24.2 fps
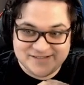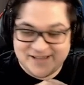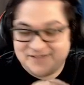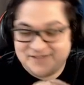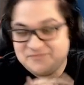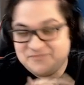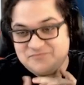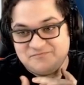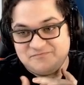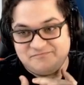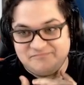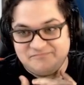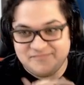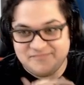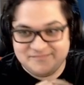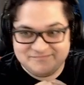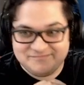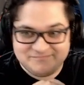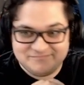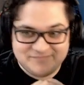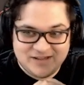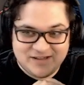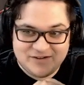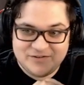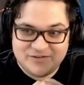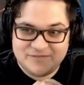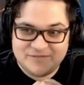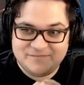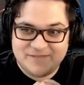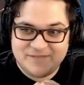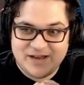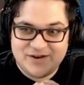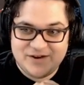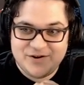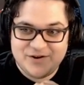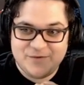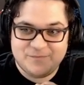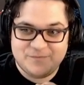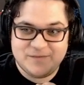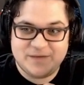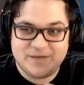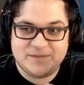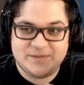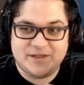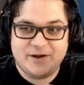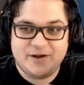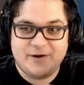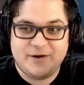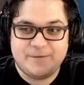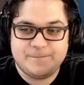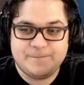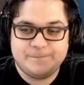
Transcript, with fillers: I, yeah, I don't, I don't know. Maybe they are.